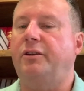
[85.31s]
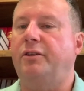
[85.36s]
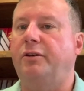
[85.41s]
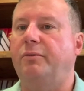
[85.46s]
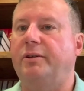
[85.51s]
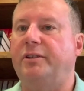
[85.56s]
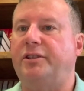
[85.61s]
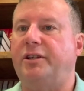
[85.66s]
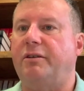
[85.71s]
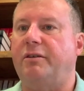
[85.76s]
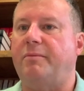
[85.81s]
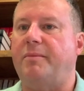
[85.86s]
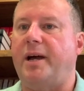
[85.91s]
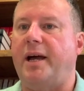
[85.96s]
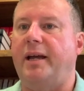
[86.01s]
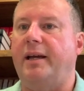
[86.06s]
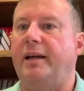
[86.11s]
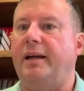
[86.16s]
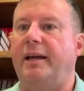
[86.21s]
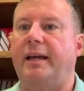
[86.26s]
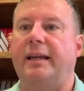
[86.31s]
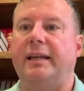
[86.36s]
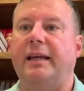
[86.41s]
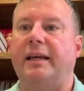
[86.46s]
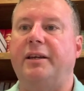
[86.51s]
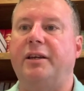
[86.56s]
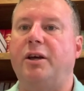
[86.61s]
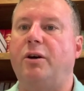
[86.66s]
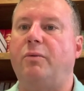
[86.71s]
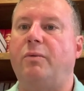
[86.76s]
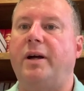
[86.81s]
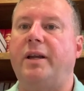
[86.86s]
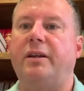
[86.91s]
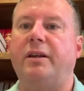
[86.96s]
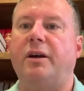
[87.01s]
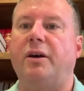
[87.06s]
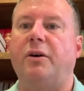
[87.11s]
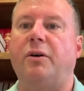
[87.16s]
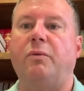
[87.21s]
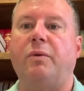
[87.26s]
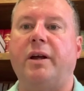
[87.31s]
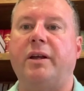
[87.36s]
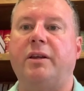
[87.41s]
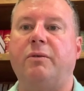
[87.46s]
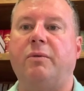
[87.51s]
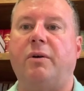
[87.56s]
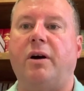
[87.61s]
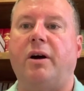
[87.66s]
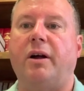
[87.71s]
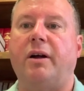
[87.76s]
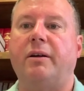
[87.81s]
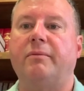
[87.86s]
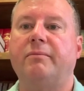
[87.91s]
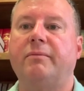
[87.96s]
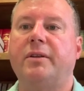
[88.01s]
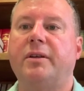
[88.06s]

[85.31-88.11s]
you and Jeremiah, and let no one know where you are.